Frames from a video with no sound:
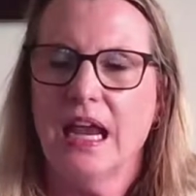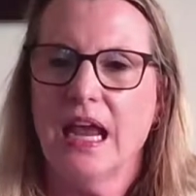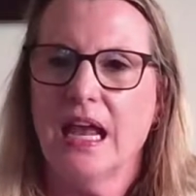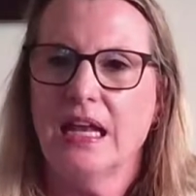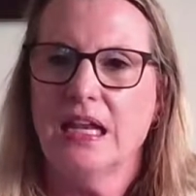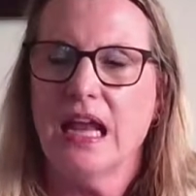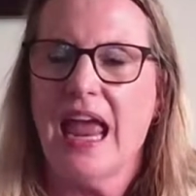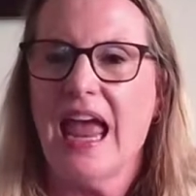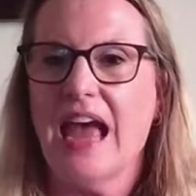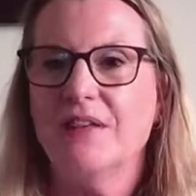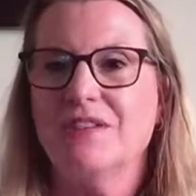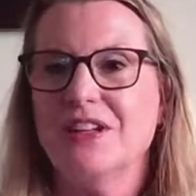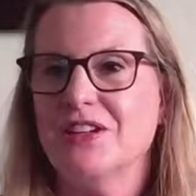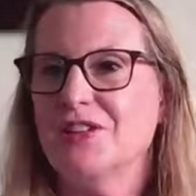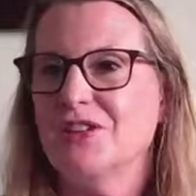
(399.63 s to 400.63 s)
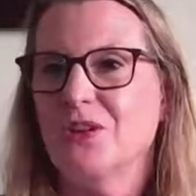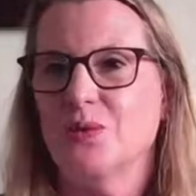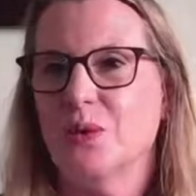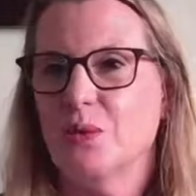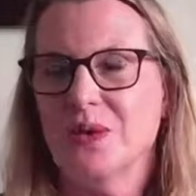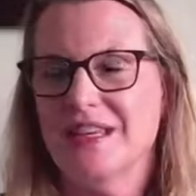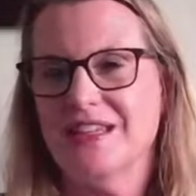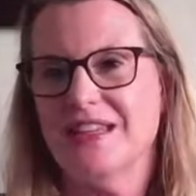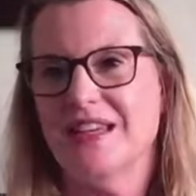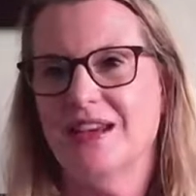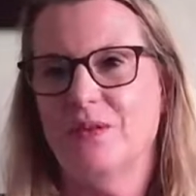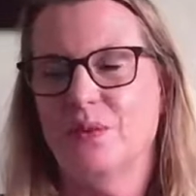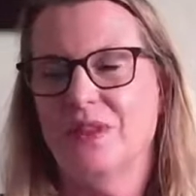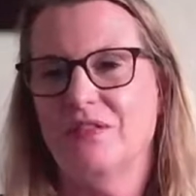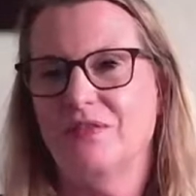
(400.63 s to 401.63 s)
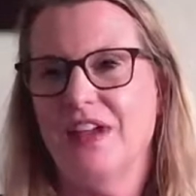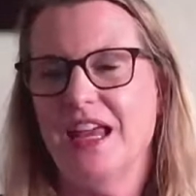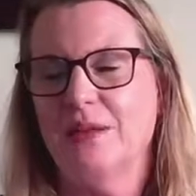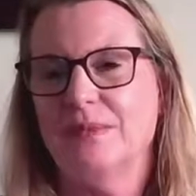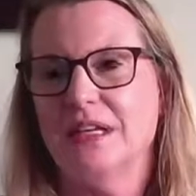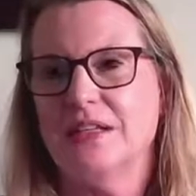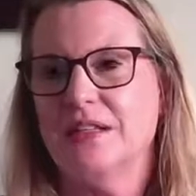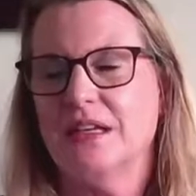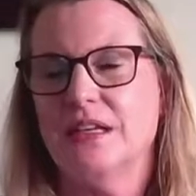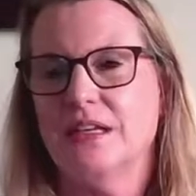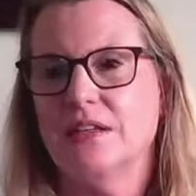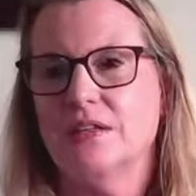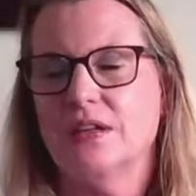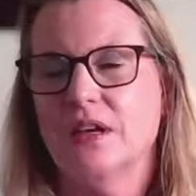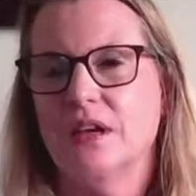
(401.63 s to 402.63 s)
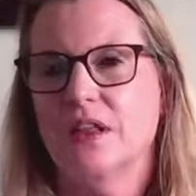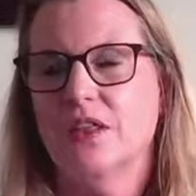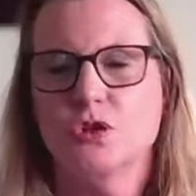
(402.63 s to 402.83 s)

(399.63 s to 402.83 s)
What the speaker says: and having to do what we see with families is